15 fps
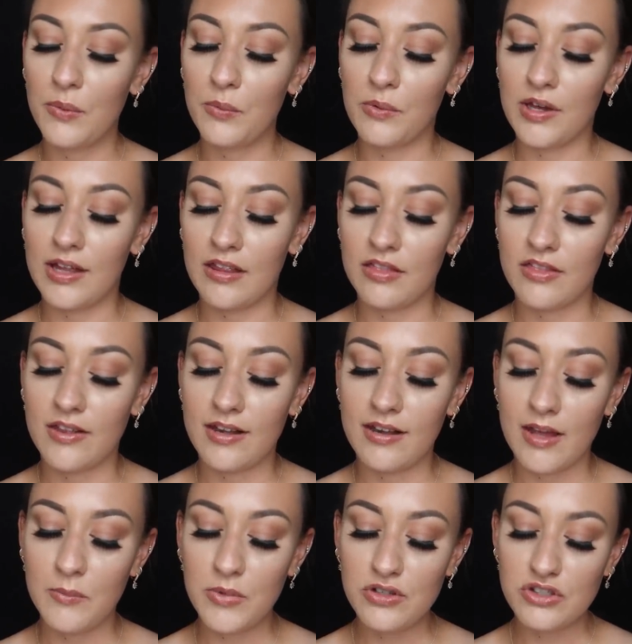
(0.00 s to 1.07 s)
with
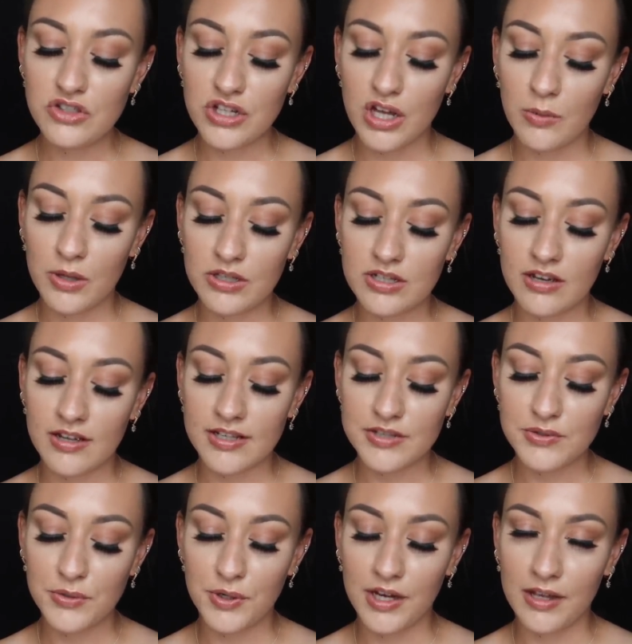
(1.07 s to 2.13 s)
lemon sherbet ice
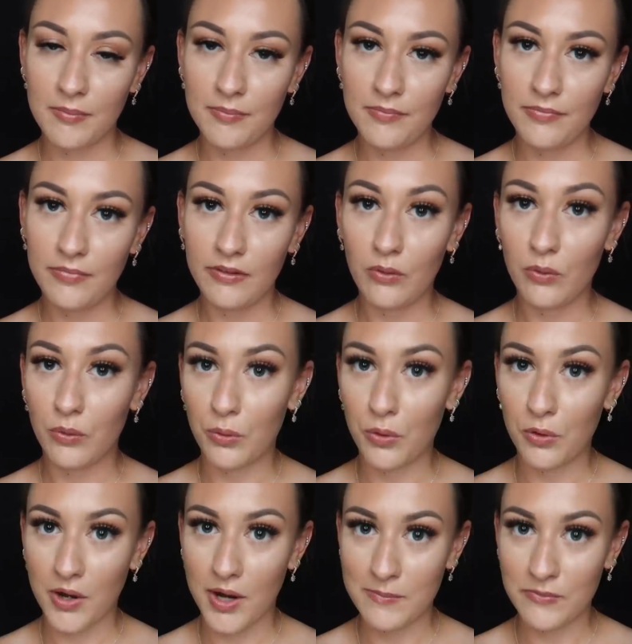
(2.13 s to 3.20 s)
cream or
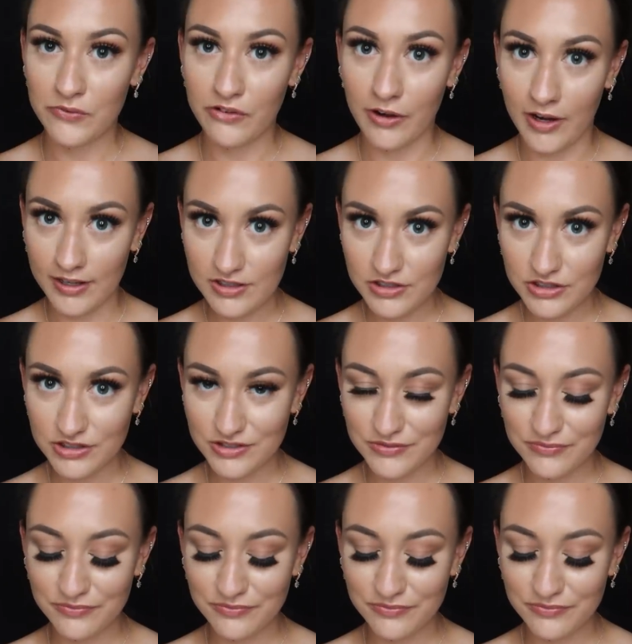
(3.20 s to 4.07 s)
creme fraiche.